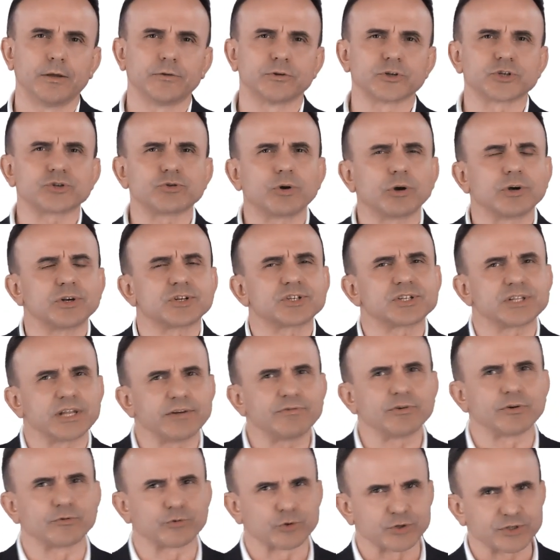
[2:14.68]
The strongest
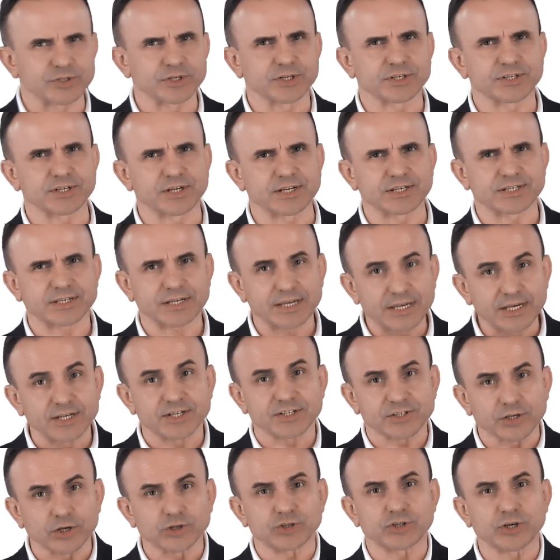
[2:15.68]
lever for success
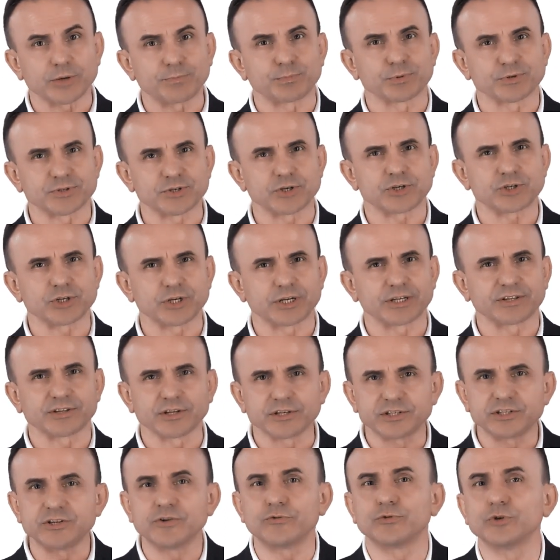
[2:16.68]
is such a positioning
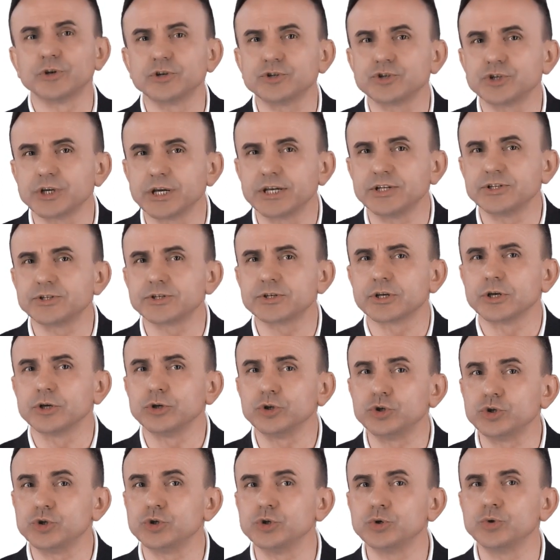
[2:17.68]
that differentiates
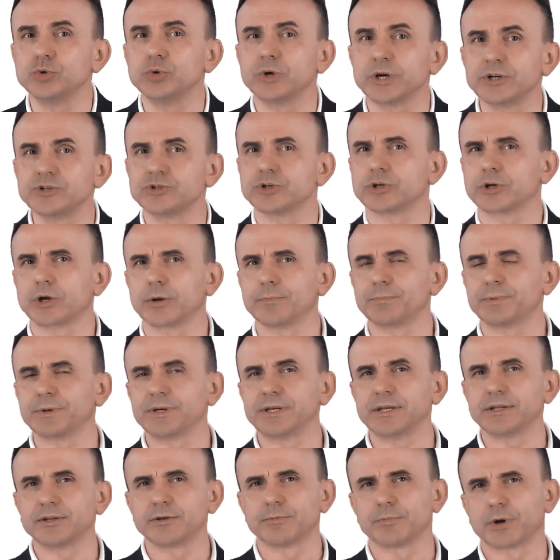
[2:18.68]
you and your
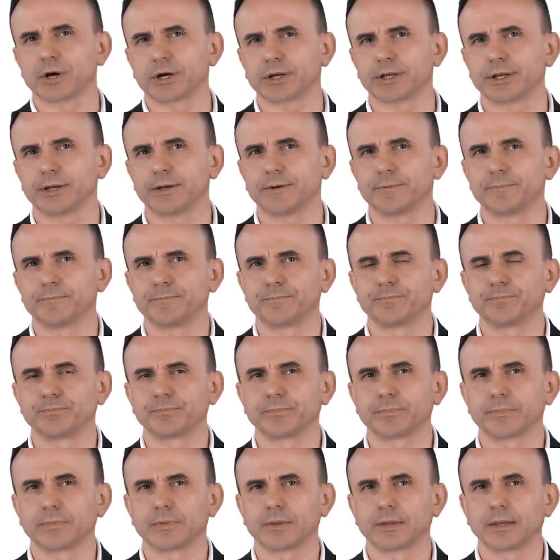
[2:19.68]
company in the market.
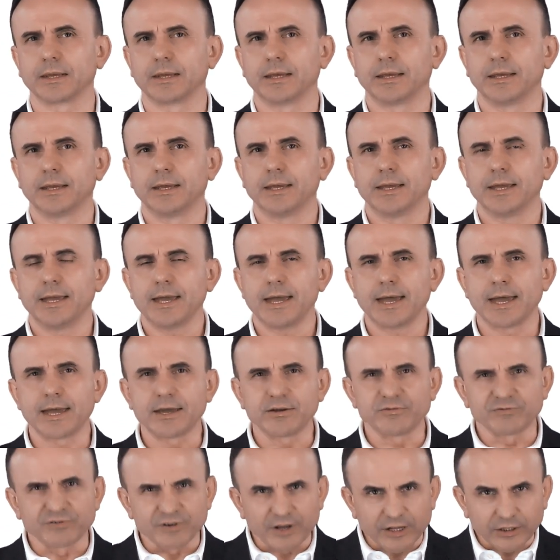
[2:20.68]

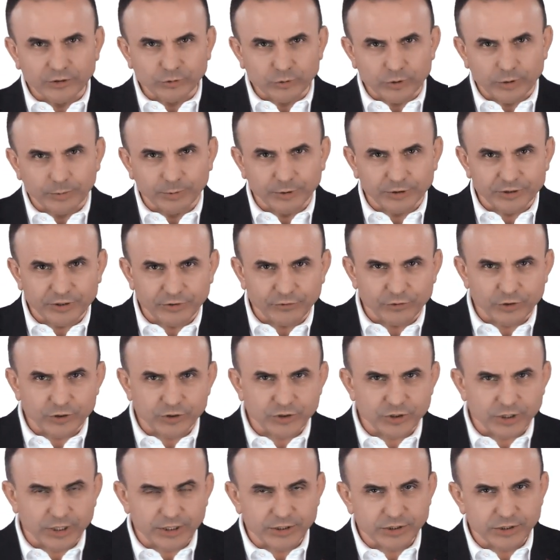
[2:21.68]
A valuable
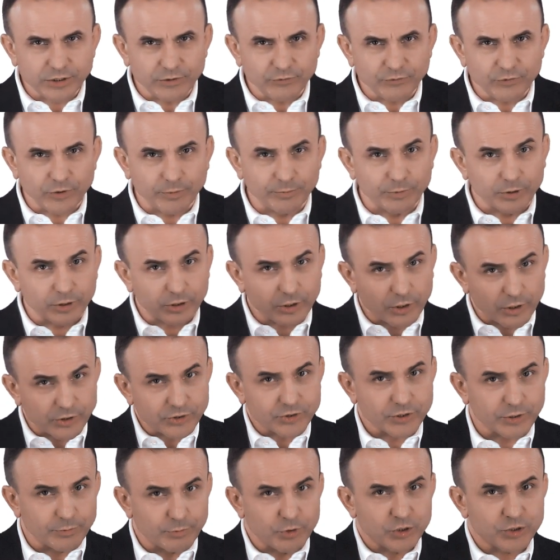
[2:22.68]
differentiation from the
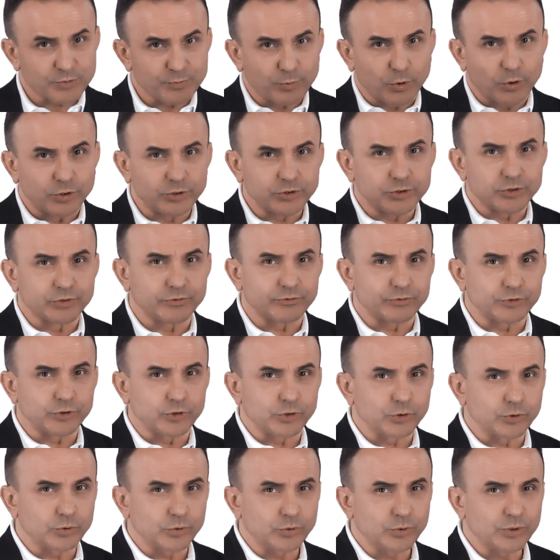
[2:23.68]
customer's point of
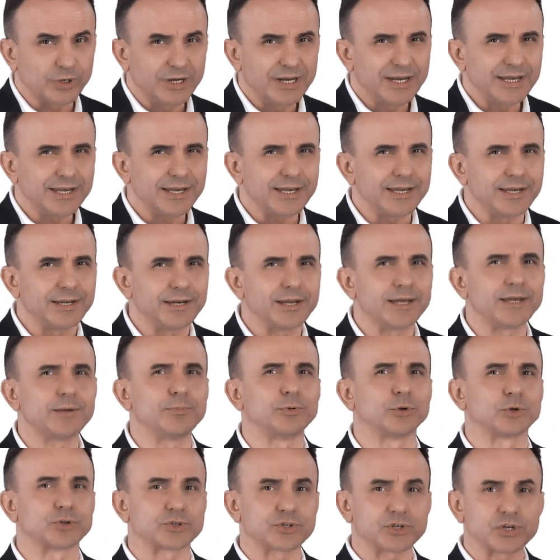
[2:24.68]
view
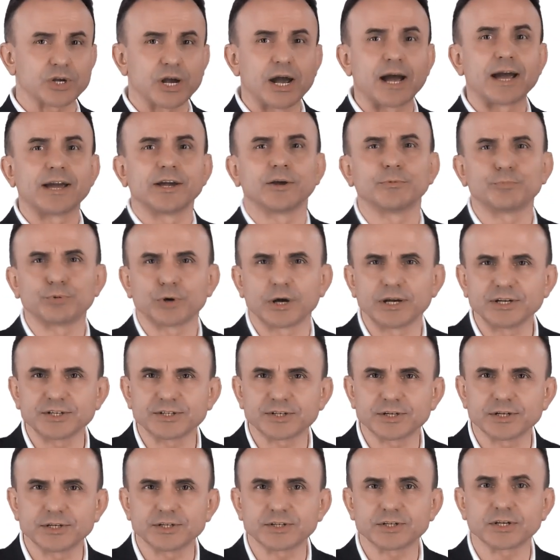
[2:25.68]
enables higher
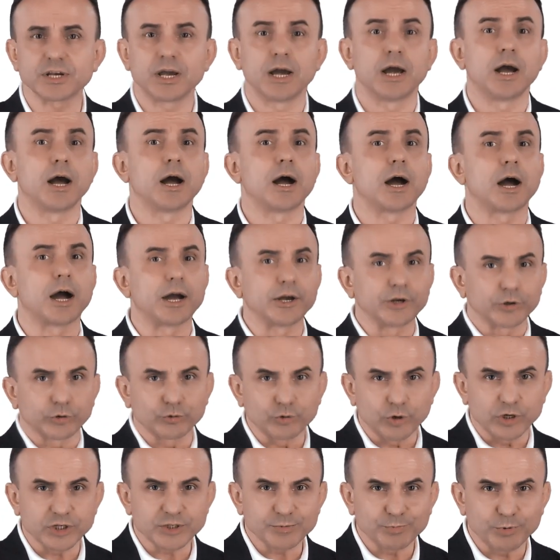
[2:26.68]
prices, higher
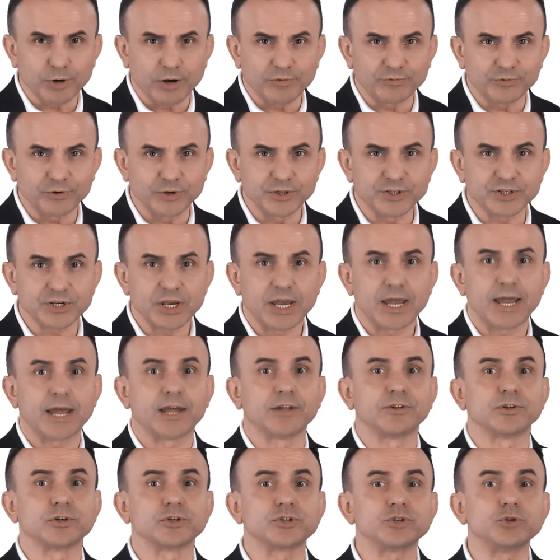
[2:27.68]
gross profits,
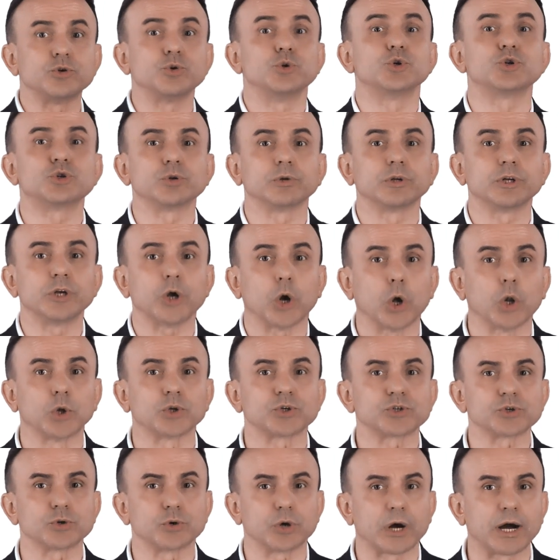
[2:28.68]
and thus usually
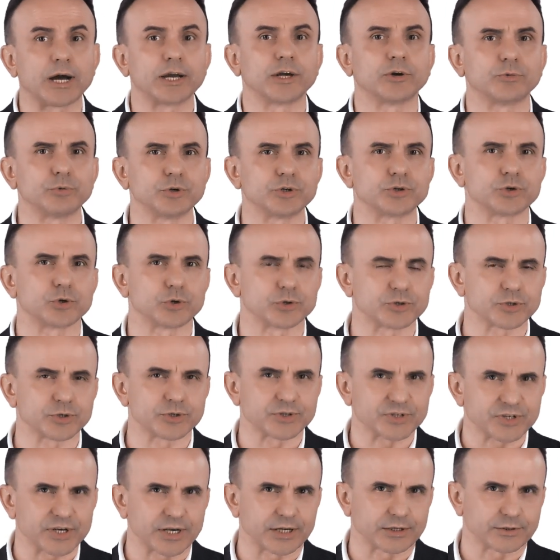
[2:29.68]
also higher returns
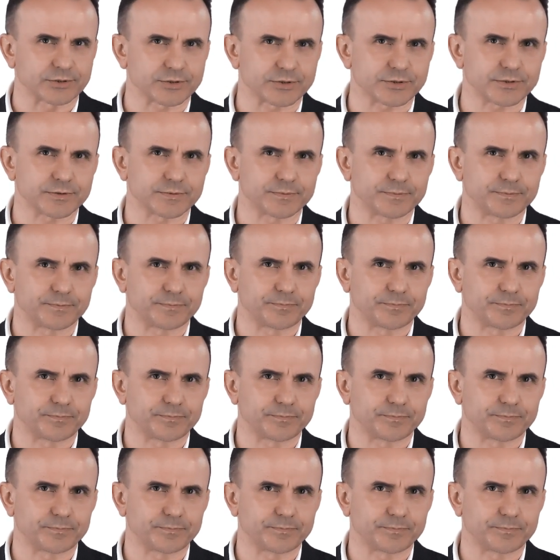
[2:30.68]
on sales.